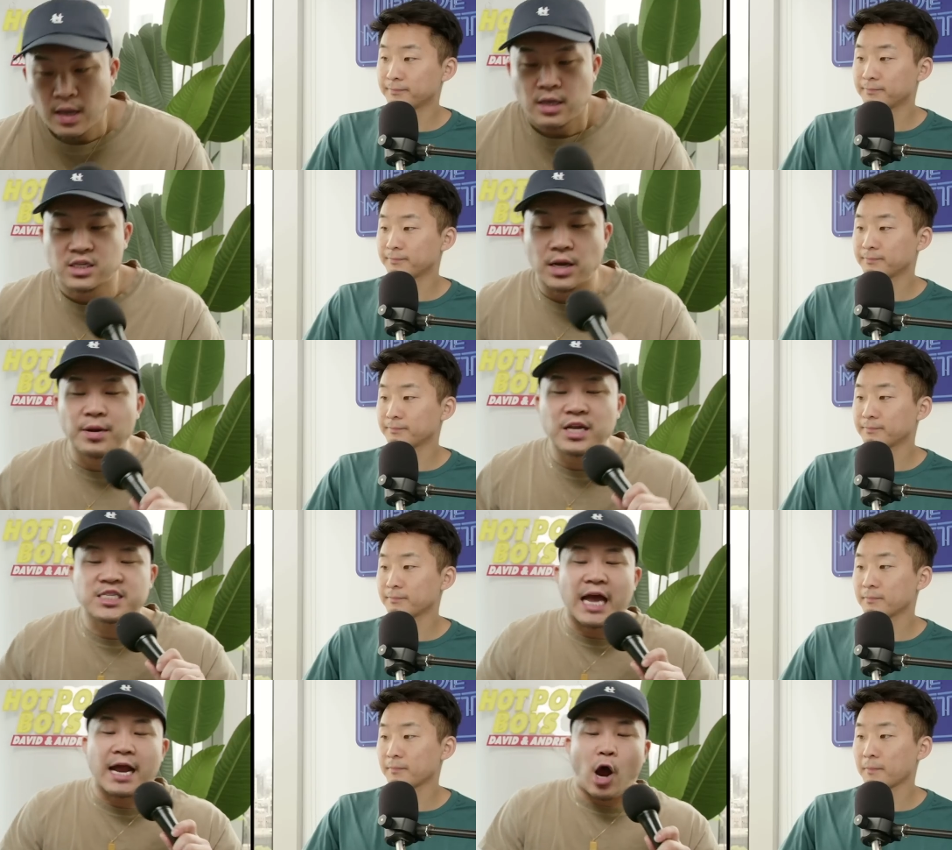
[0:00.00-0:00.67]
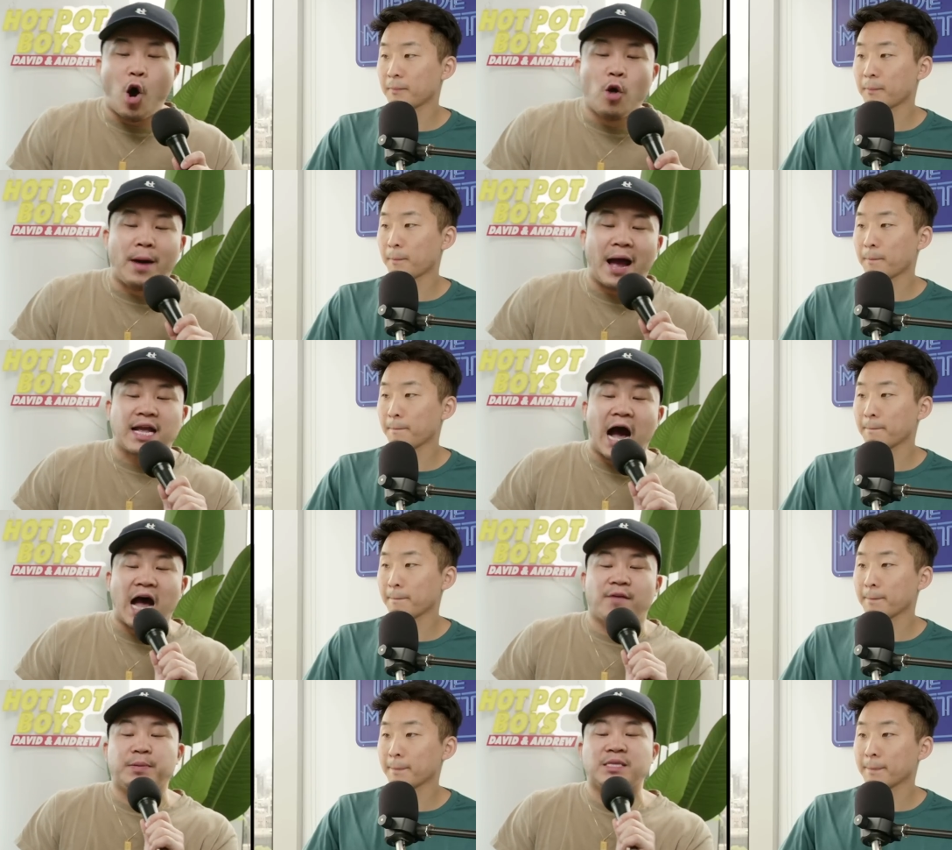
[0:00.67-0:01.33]
Speaker 1: Somebody said, "Oh my
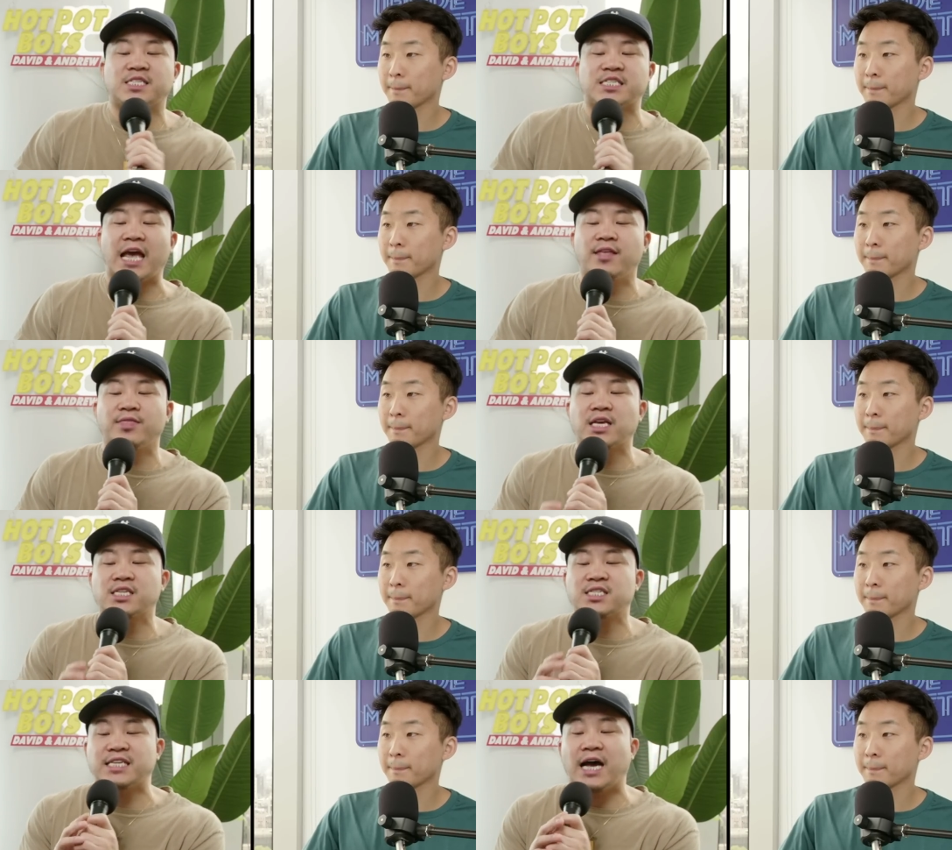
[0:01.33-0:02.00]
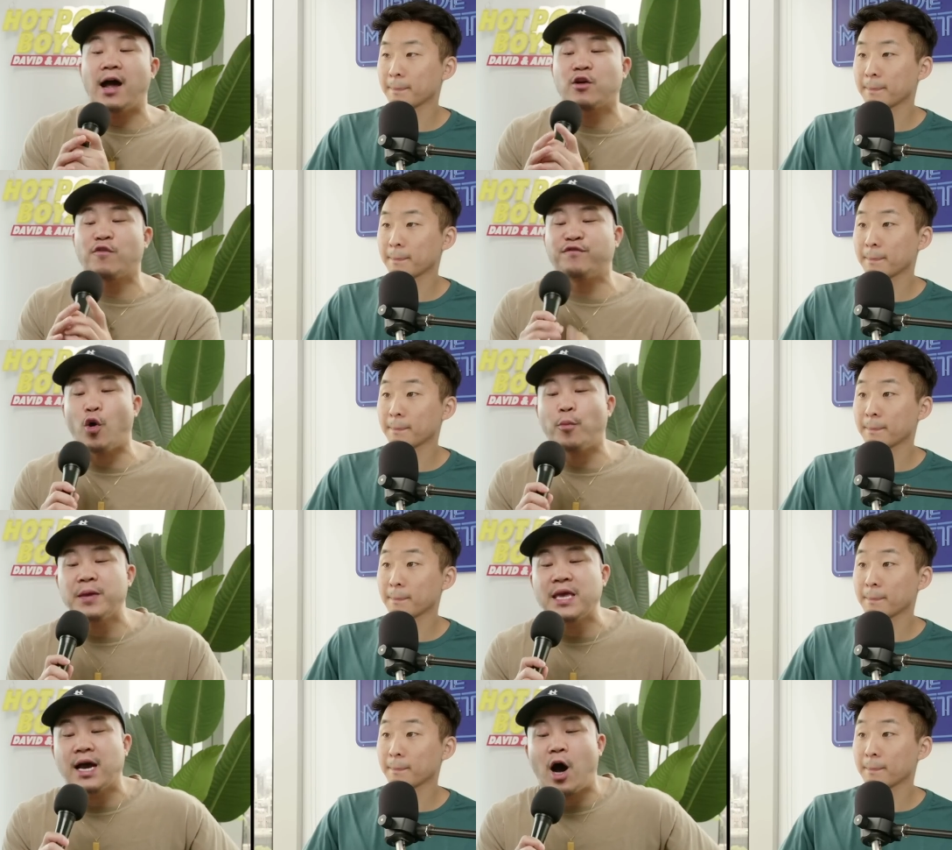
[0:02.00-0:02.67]
God, I've been saying this
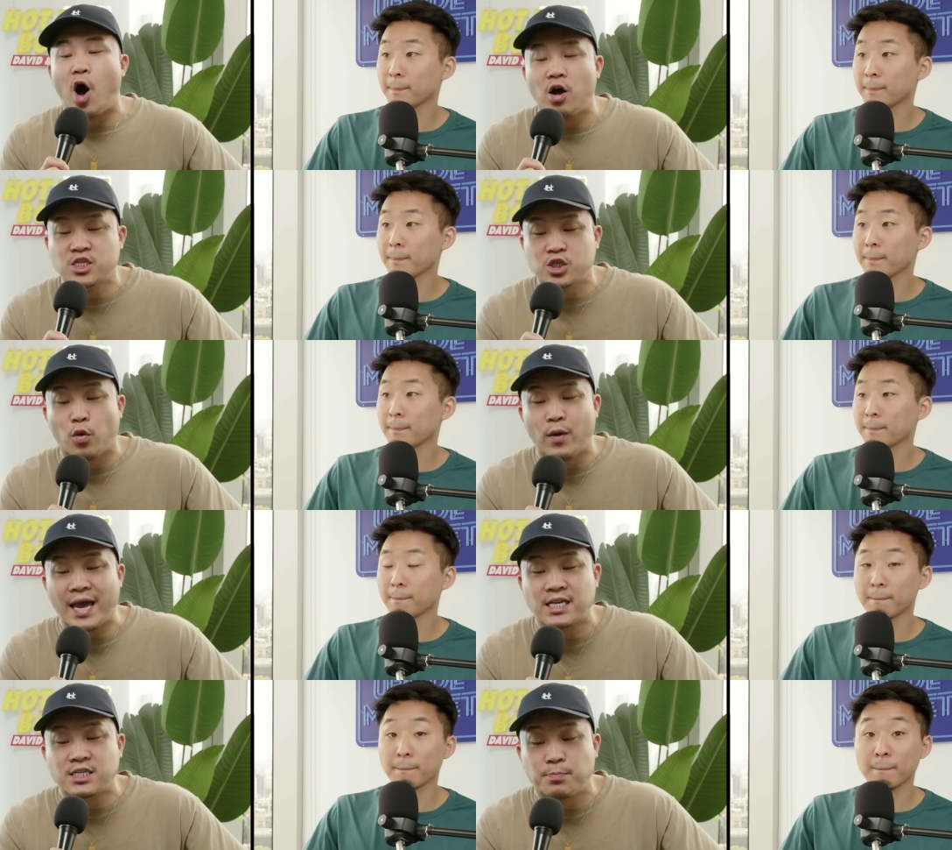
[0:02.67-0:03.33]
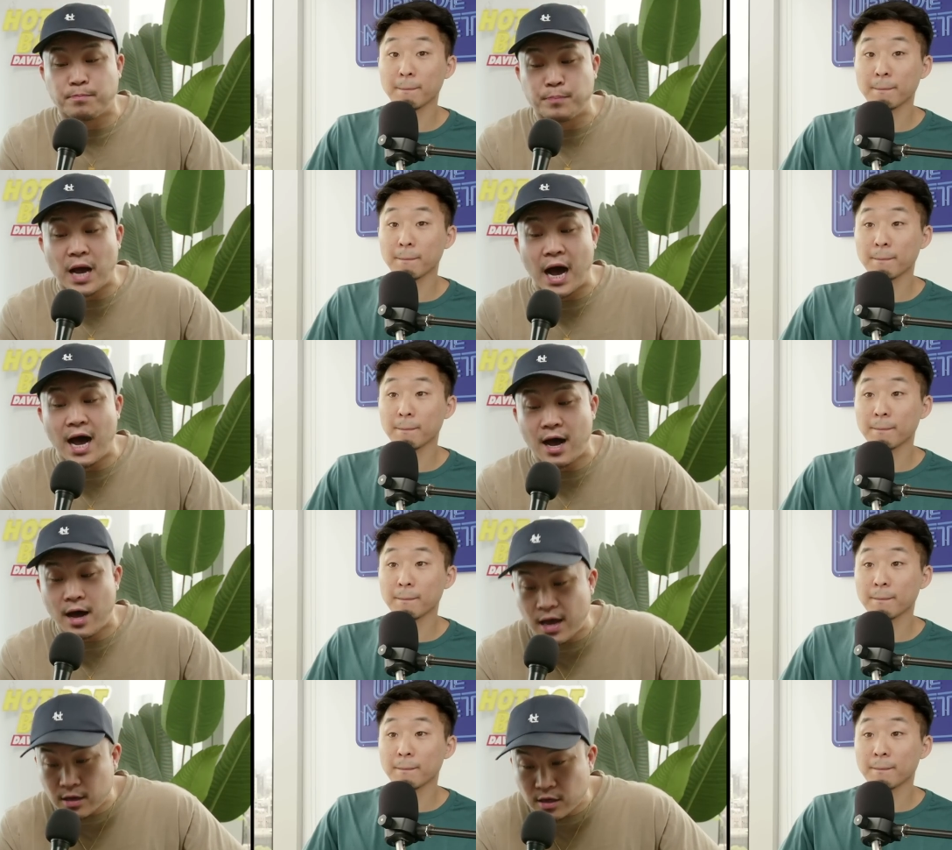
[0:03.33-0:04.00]
xenophobia also ex-
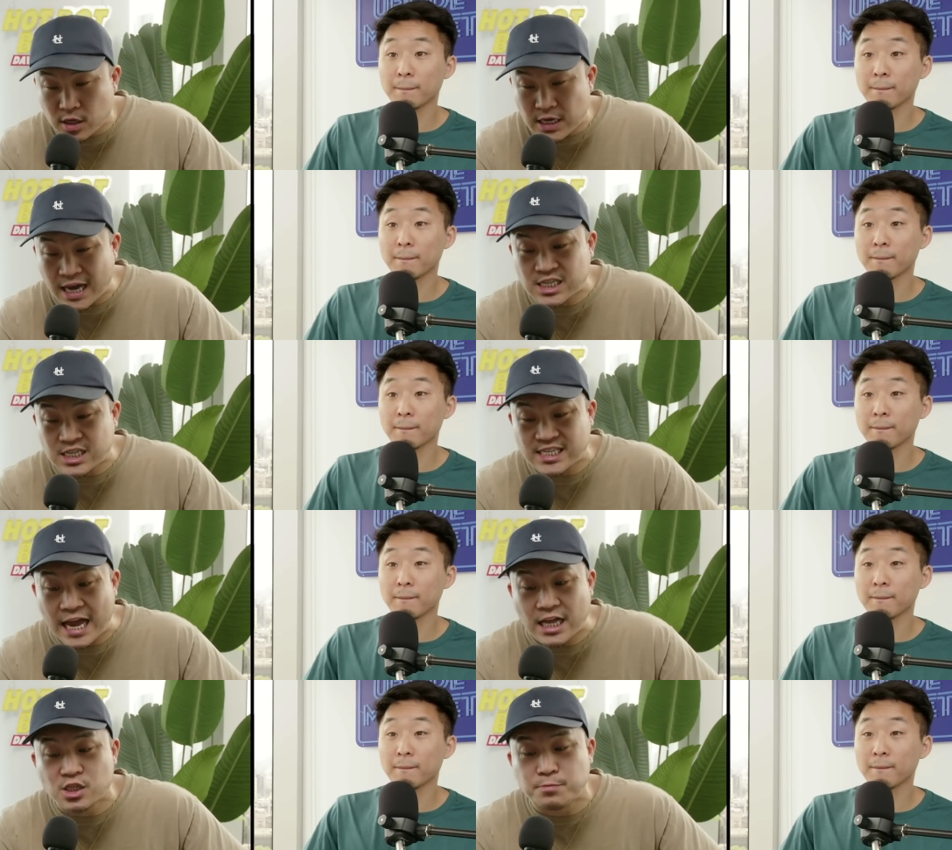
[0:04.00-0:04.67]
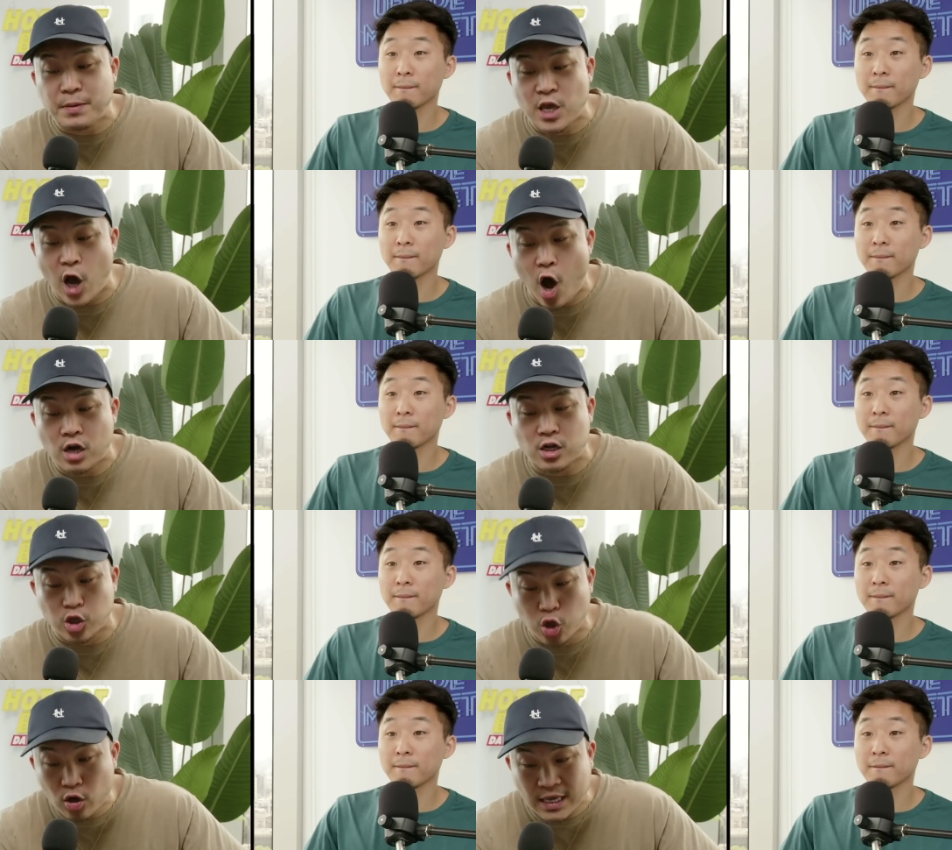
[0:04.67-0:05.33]
uh, extends
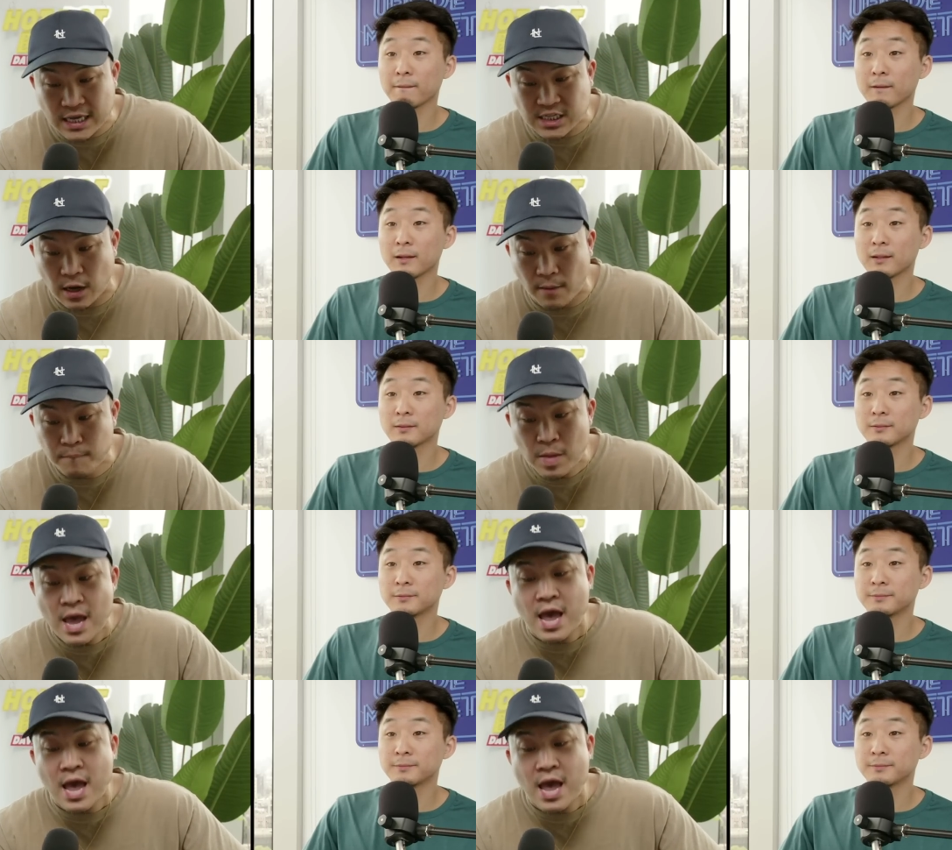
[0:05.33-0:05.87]
beyond lookism.